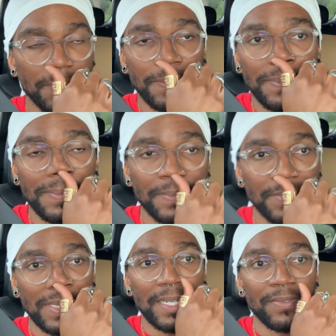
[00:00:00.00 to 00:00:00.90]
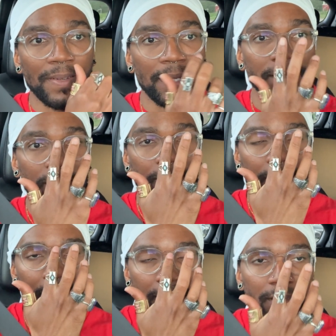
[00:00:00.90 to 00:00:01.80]
try to find something to
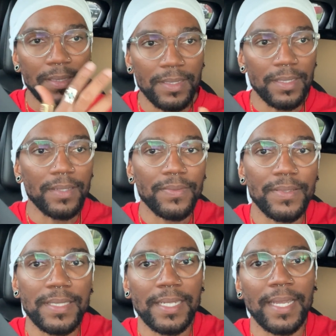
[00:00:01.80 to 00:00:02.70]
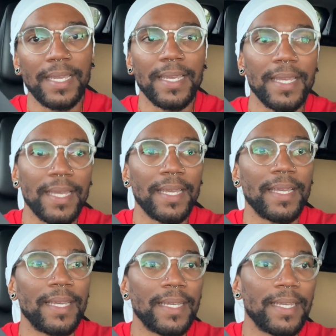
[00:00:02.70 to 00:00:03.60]
cook for tonight.
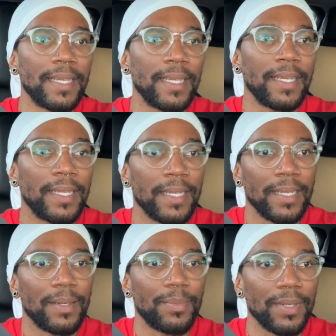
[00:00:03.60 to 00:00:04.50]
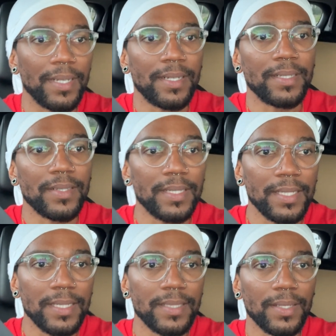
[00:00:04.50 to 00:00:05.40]
Pretty hungry.
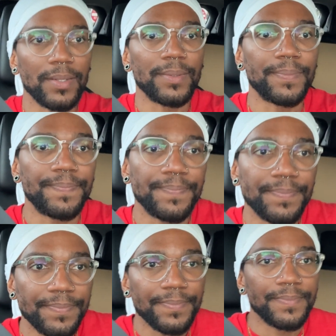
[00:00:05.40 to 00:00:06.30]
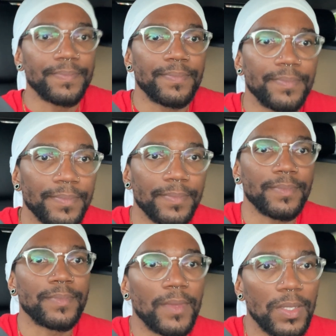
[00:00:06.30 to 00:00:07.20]
So
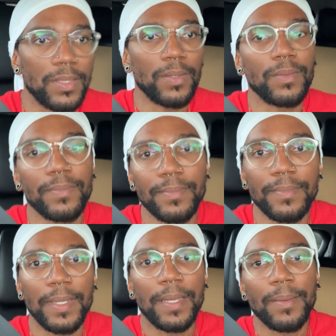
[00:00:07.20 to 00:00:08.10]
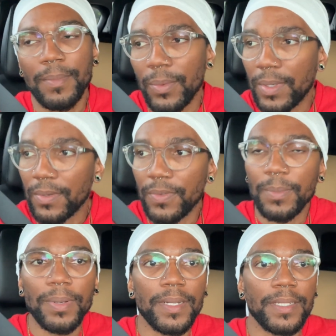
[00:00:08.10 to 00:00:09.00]
also a wonderful partner
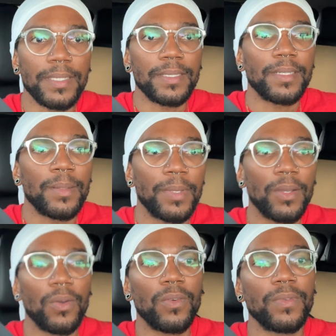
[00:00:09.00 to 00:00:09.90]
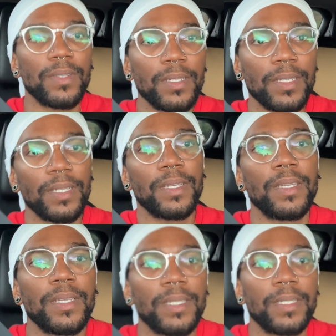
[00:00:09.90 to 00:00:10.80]
is coming over,
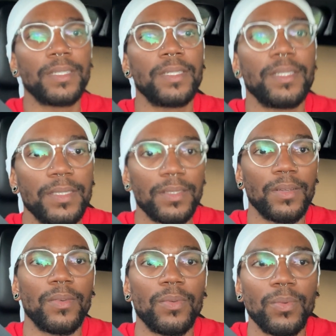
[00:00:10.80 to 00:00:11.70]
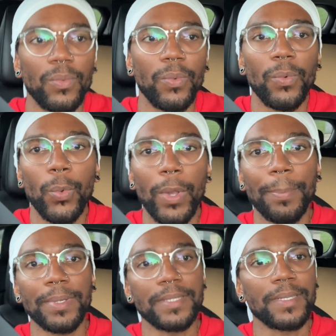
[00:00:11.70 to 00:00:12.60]
so whip us up
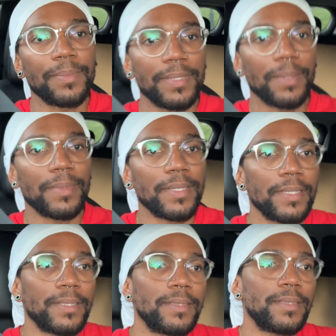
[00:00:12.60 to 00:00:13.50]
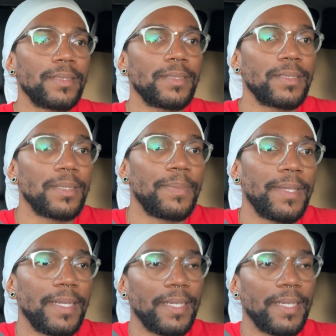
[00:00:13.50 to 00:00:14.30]
something to eat.